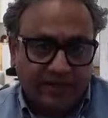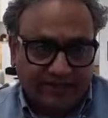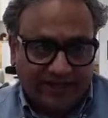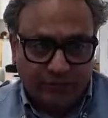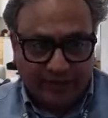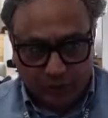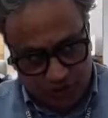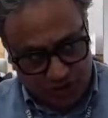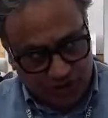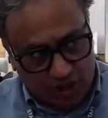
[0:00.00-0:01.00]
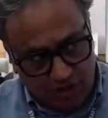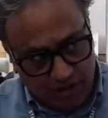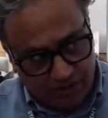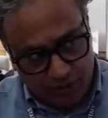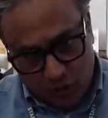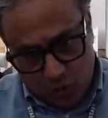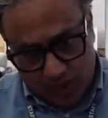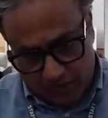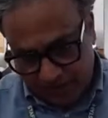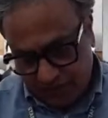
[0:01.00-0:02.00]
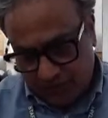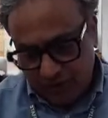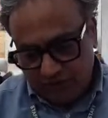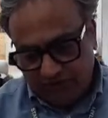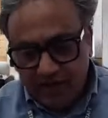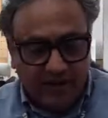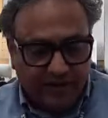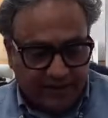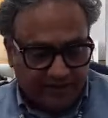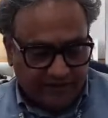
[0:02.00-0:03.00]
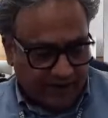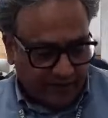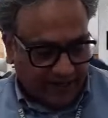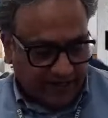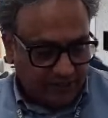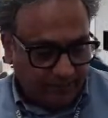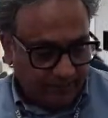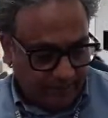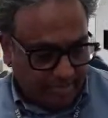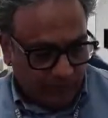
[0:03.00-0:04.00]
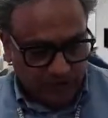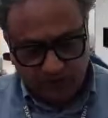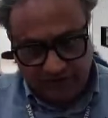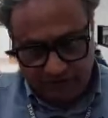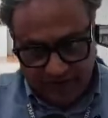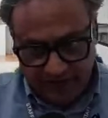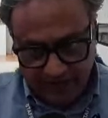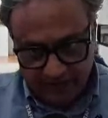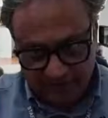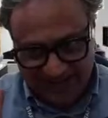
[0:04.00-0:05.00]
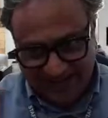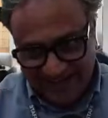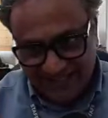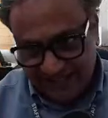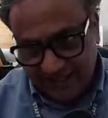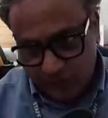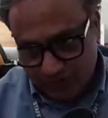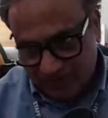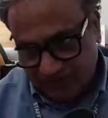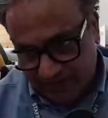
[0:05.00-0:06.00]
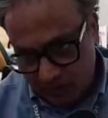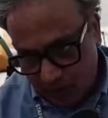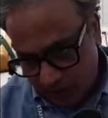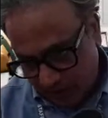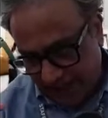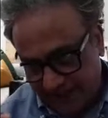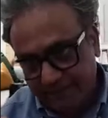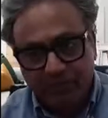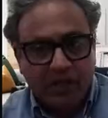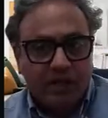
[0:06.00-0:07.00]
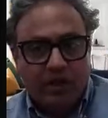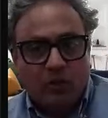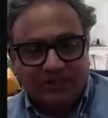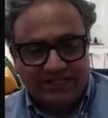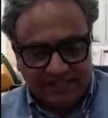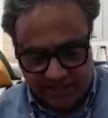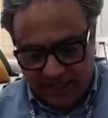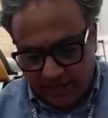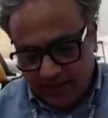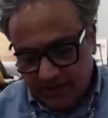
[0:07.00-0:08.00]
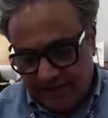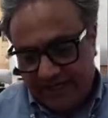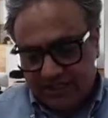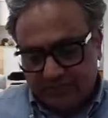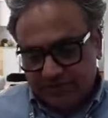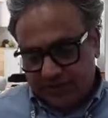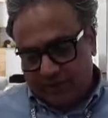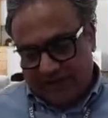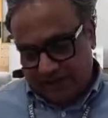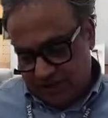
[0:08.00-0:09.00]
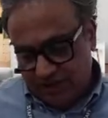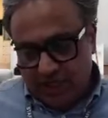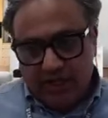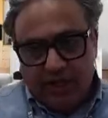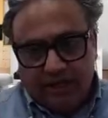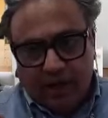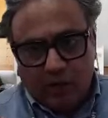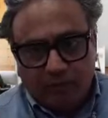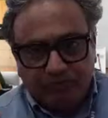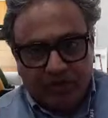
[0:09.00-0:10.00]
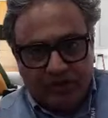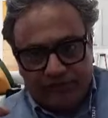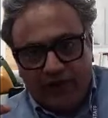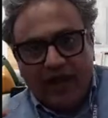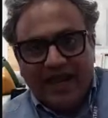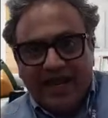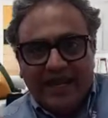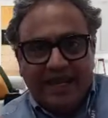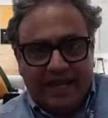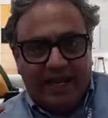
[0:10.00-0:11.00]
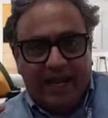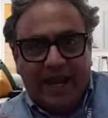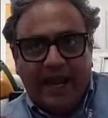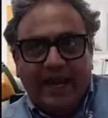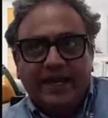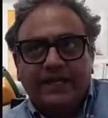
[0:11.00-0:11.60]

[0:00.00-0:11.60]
That's where you start your cold outreach. Once you've defined your ICP, once you've defined the leads that you specifically want to collect. Once that's done, next comes the domains. Now, try and